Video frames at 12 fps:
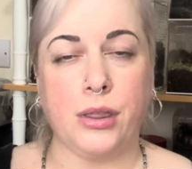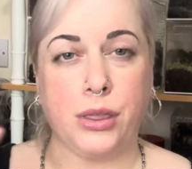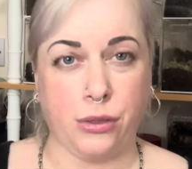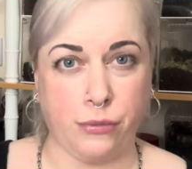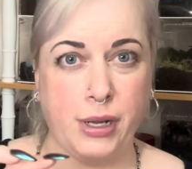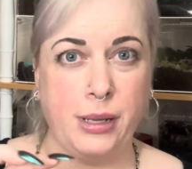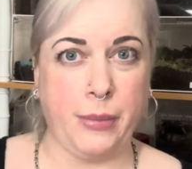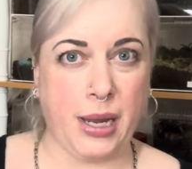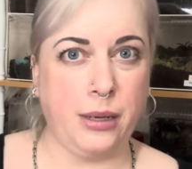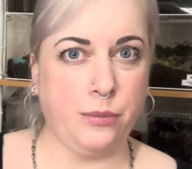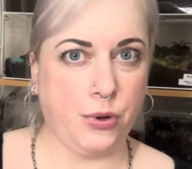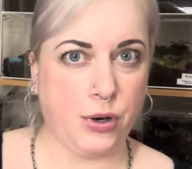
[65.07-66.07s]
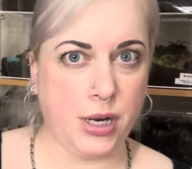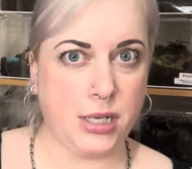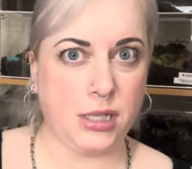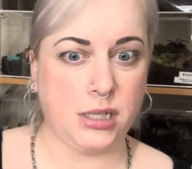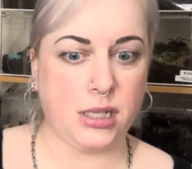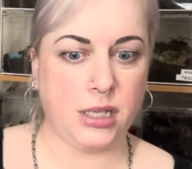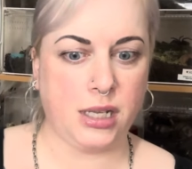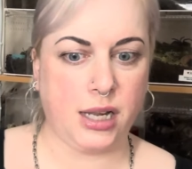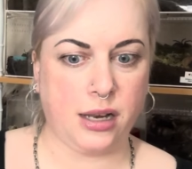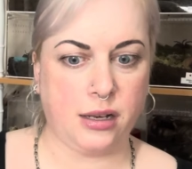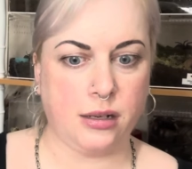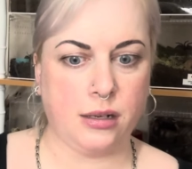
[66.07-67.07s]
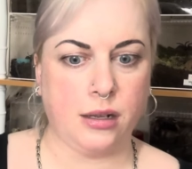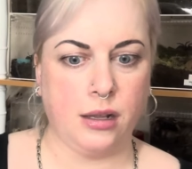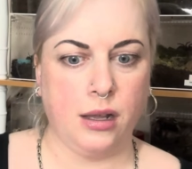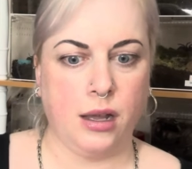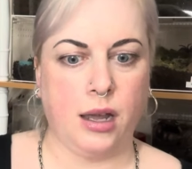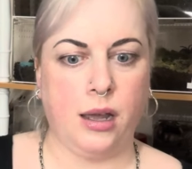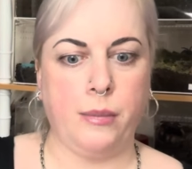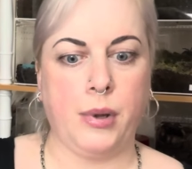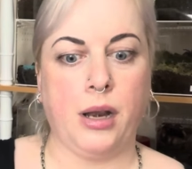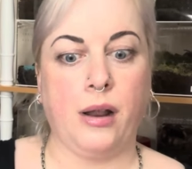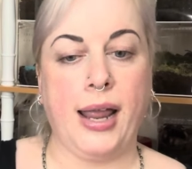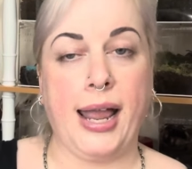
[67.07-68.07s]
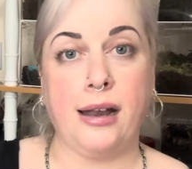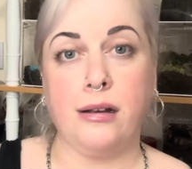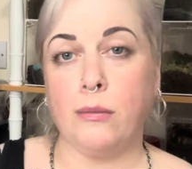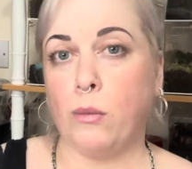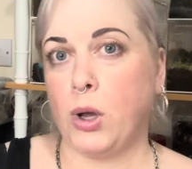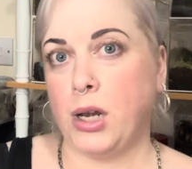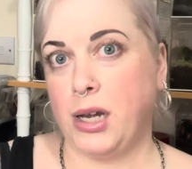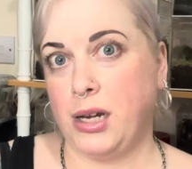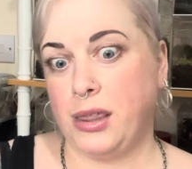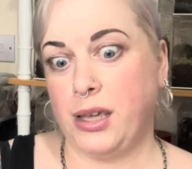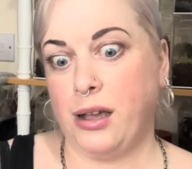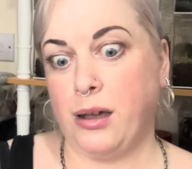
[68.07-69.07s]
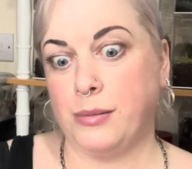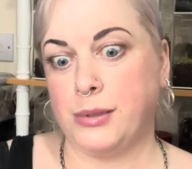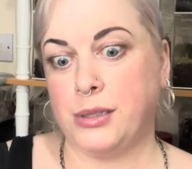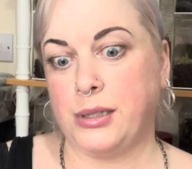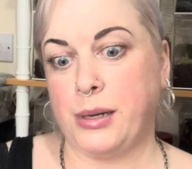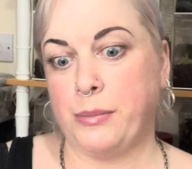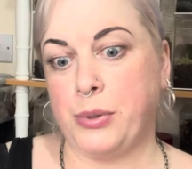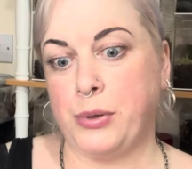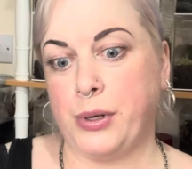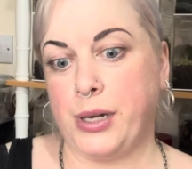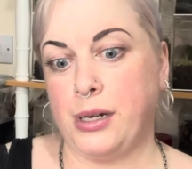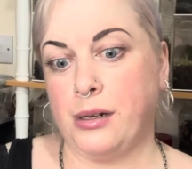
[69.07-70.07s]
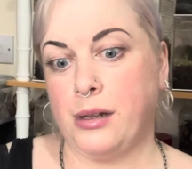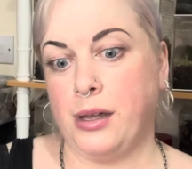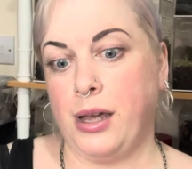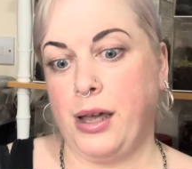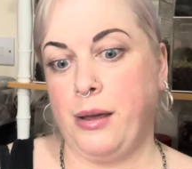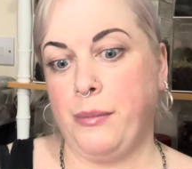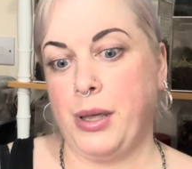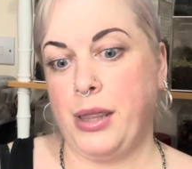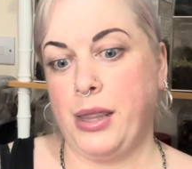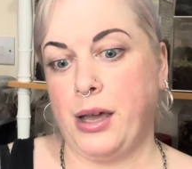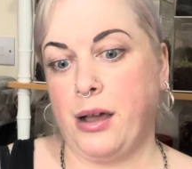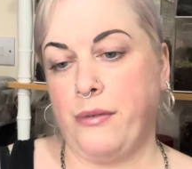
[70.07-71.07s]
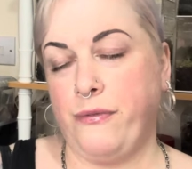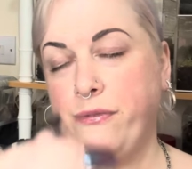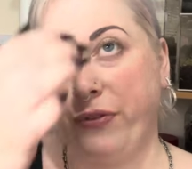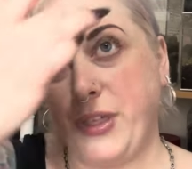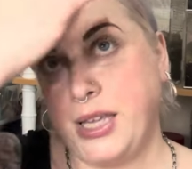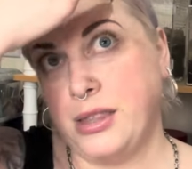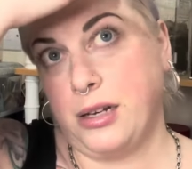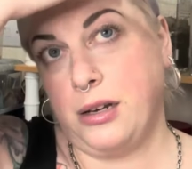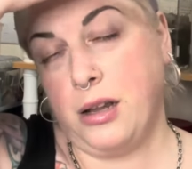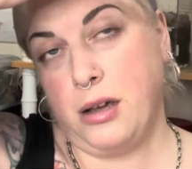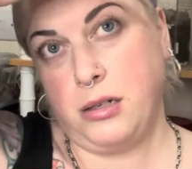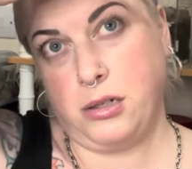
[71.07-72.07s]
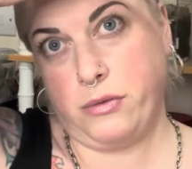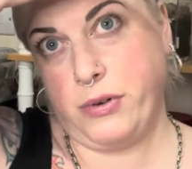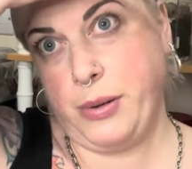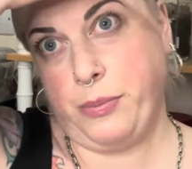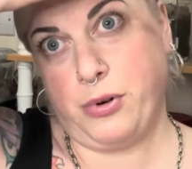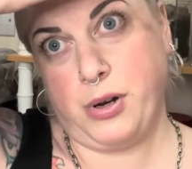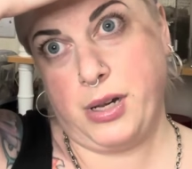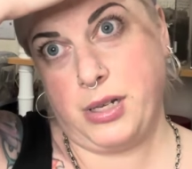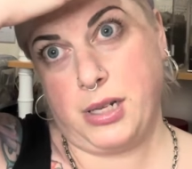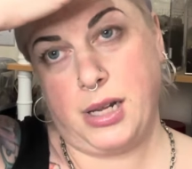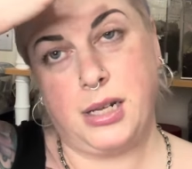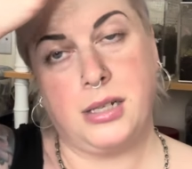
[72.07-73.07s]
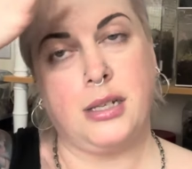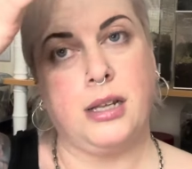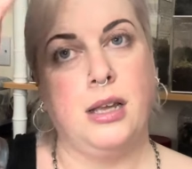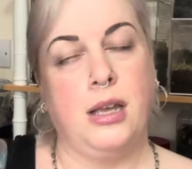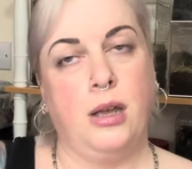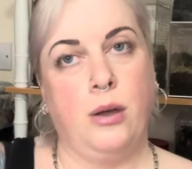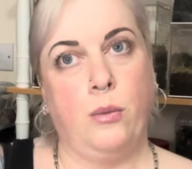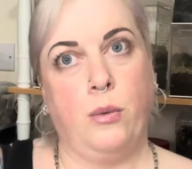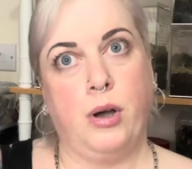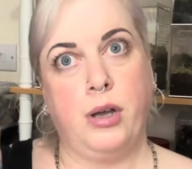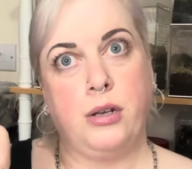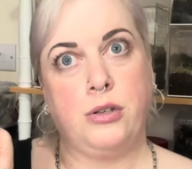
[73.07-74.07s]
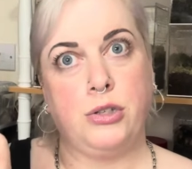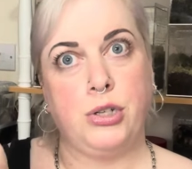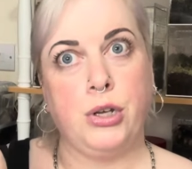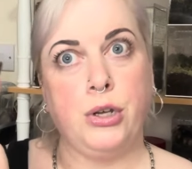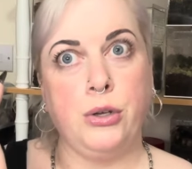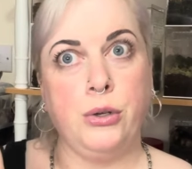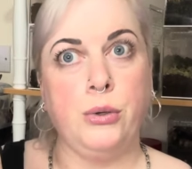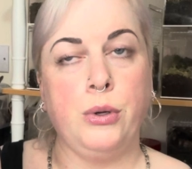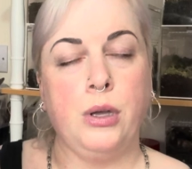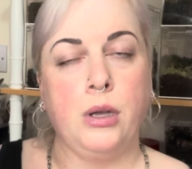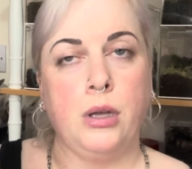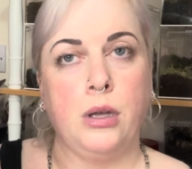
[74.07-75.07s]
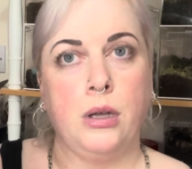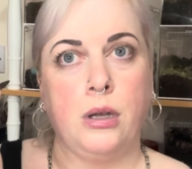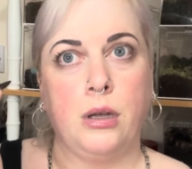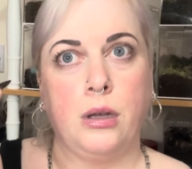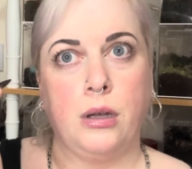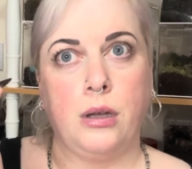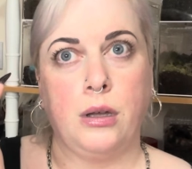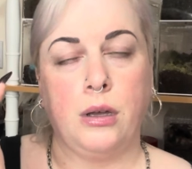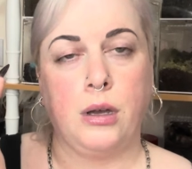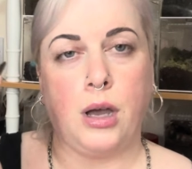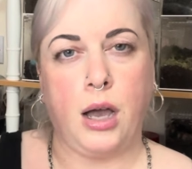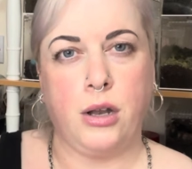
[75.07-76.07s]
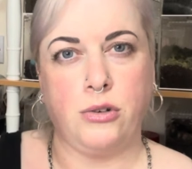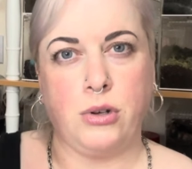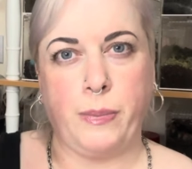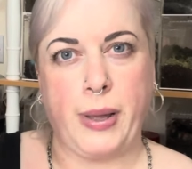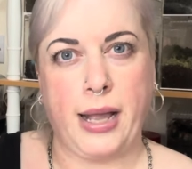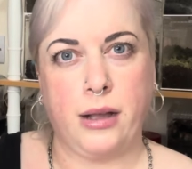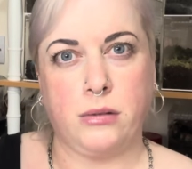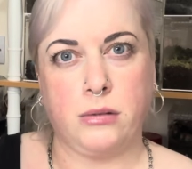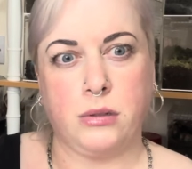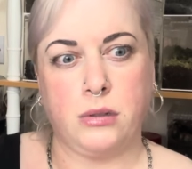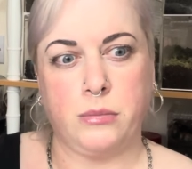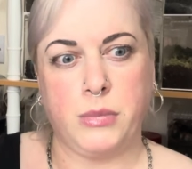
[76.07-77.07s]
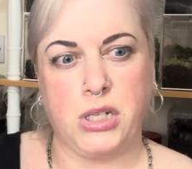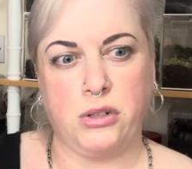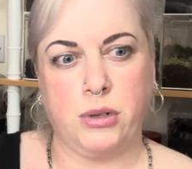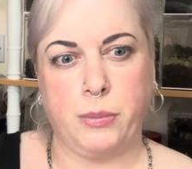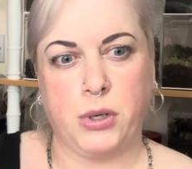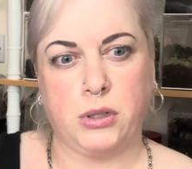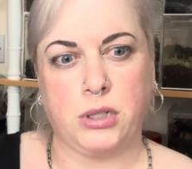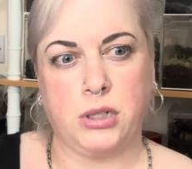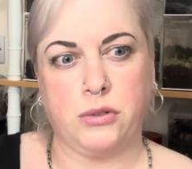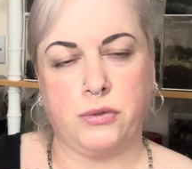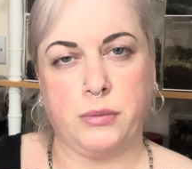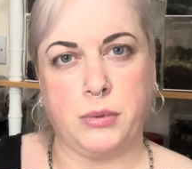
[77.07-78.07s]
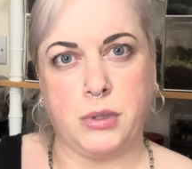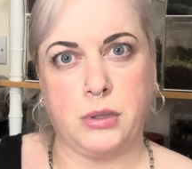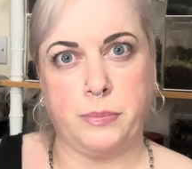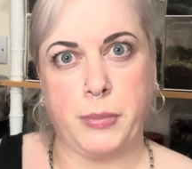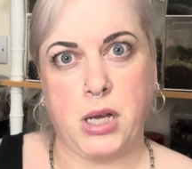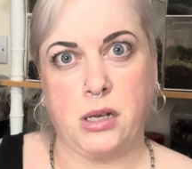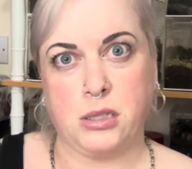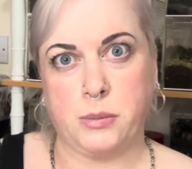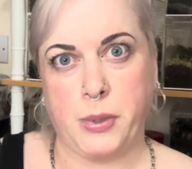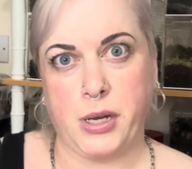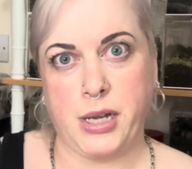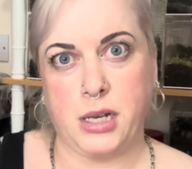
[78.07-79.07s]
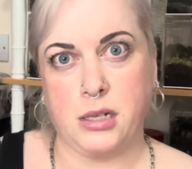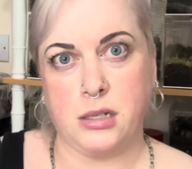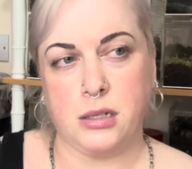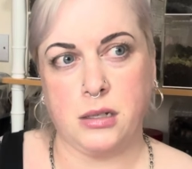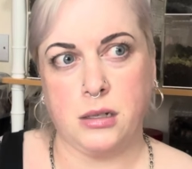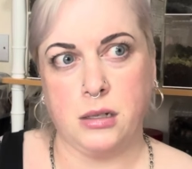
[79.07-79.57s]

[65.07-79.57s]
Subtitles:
three main prizes at the end. And I hadn't won anything up to that point. And I think the last three prizes were two £100 mystery boxes from Spa Spiders.